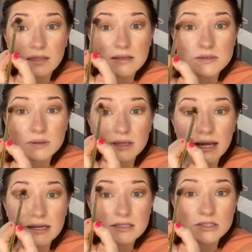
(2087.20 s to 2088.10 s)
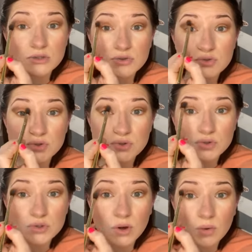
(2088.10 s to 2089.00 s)
these will last
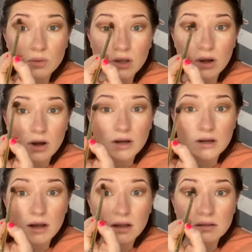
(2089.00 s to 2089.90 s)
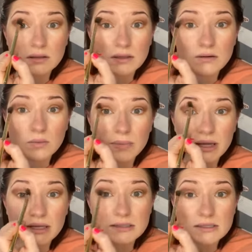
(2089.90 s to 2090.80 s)
so long. A little
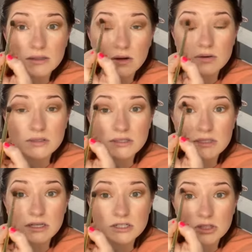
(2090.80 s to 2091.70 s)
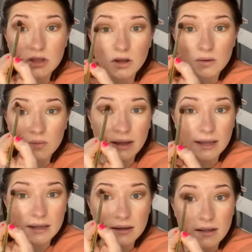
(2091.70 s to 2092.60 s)
bit goes such a long
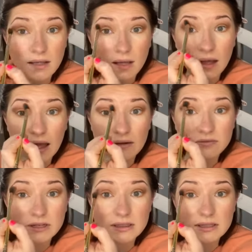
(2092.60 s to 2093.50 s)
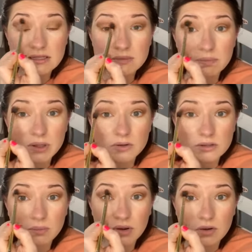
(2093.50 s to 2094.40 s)
way. Everything is
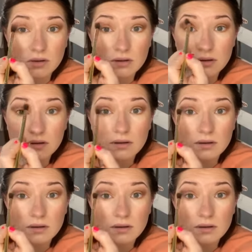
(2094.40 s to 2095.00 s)
buildable.